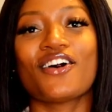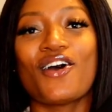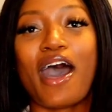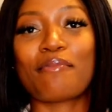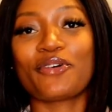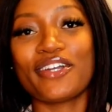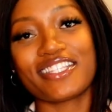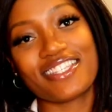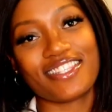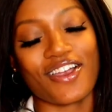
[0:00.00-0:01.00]
so I'm going
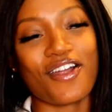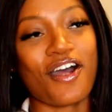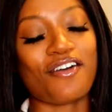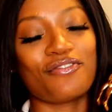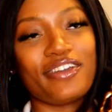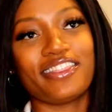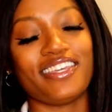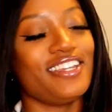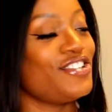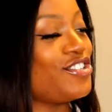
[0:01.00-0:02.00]
to start off with
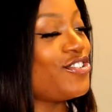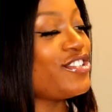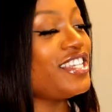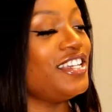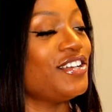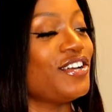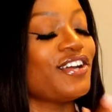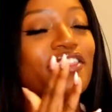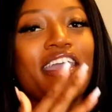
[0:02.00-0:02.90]
these shoes here.